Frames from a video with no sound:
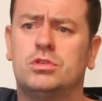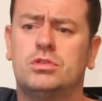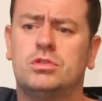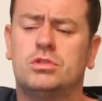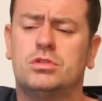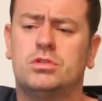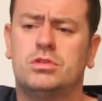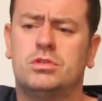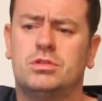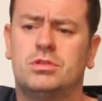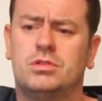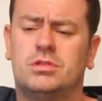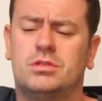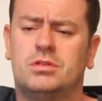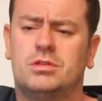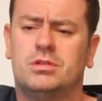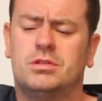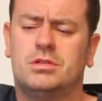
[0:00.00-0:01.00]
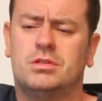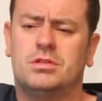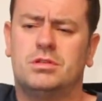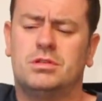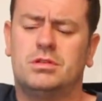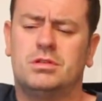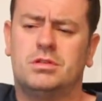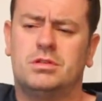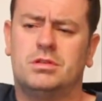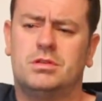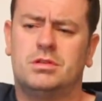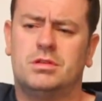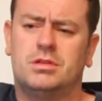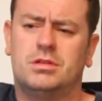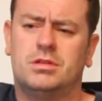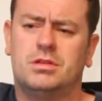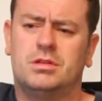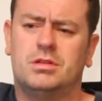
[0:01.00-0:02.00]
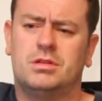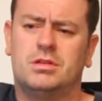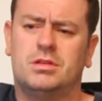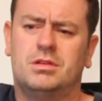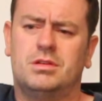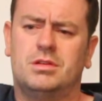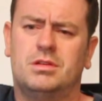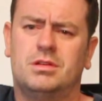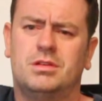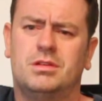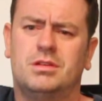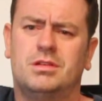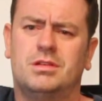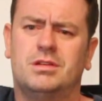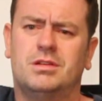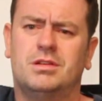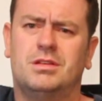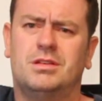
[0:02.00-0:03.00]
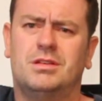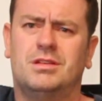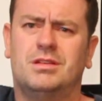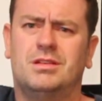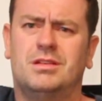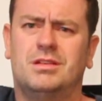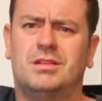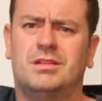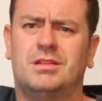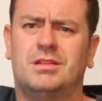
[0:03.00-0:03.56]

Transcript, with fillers: Because I'm your sibling, you think this is an easy decision.